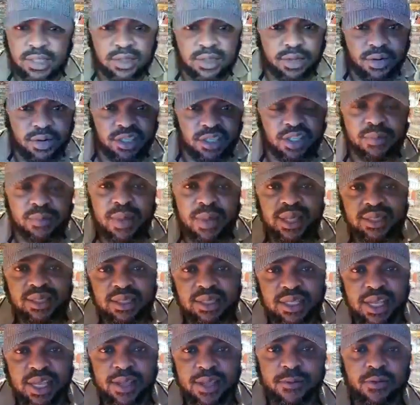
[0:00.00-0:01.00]
Christmas
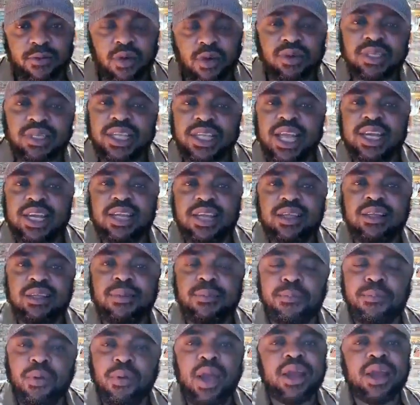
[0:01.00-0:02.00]
Day concerning
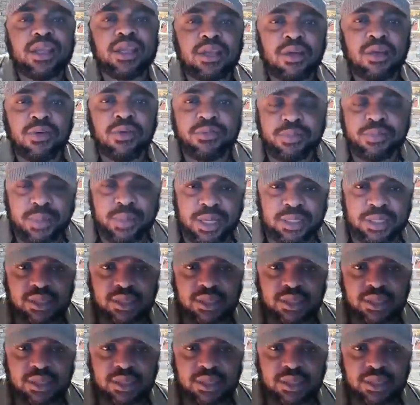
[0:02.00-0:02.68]
Buhari government.